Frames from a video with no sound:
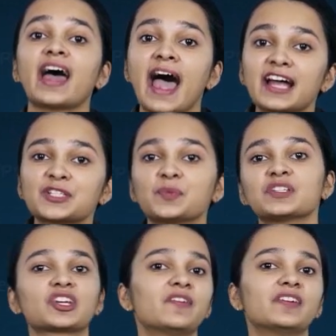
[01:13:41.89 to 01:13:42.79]
acts
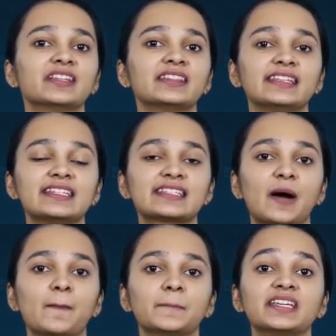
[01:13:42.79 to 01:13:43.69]
which govern these
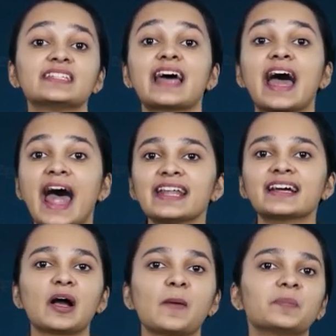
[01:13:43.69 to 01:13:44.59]
companies and
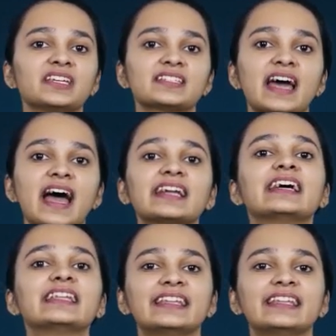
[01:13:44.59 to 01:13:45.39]
the Companies Act,